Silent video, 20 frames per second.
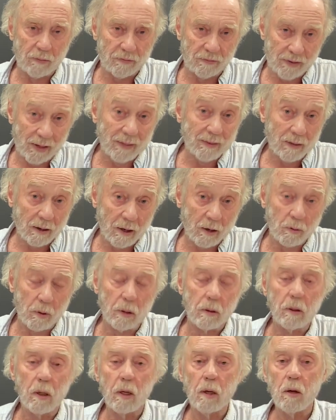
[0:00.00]

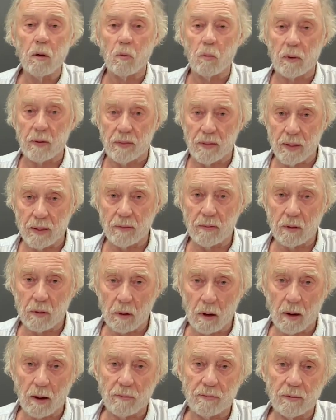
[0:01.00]
Wertheimer within the
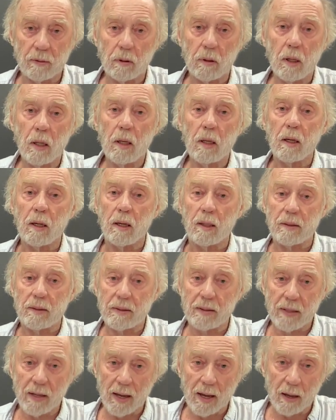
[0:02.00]
novel
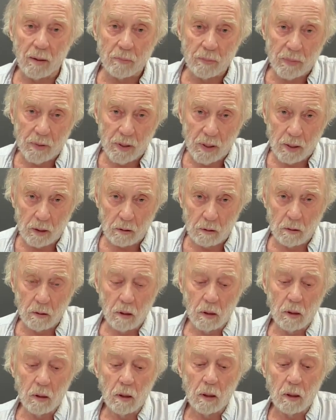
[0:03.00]
attempting,
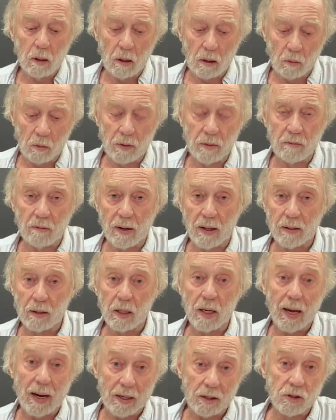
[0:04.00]
with rather
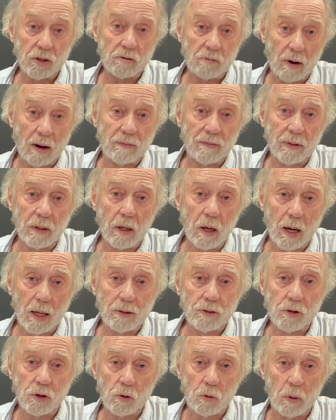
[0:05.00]
catastrophic
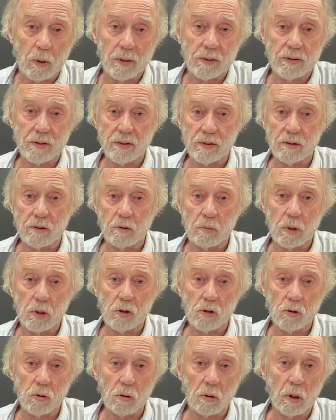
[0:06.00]
consequences to be
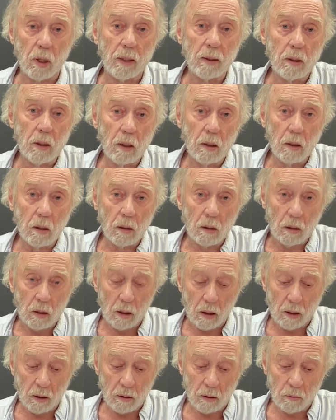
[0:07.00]
sure,
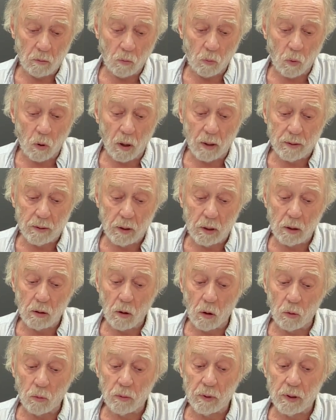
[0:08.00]
wanting
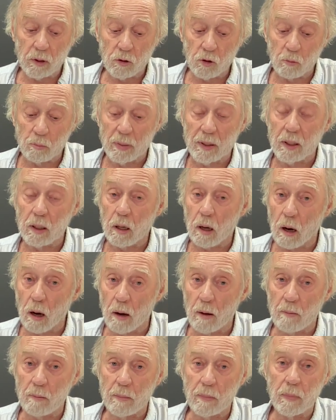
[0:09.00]
only to
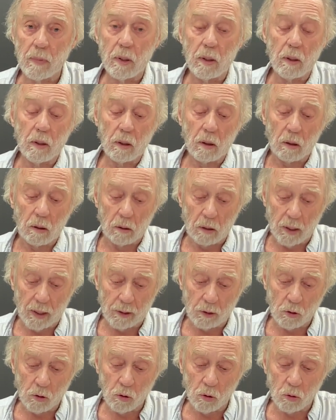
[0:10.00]
become
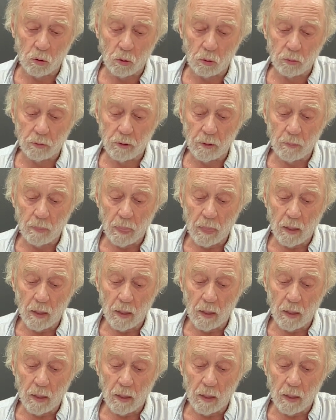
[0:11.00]
Glenn Gould.